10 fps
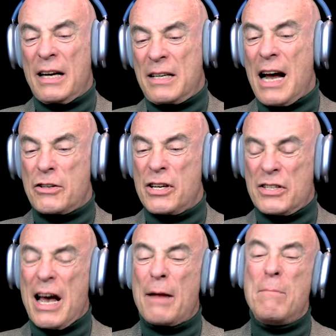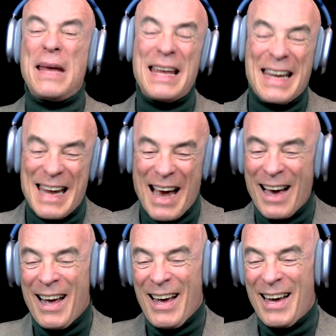it touches on media,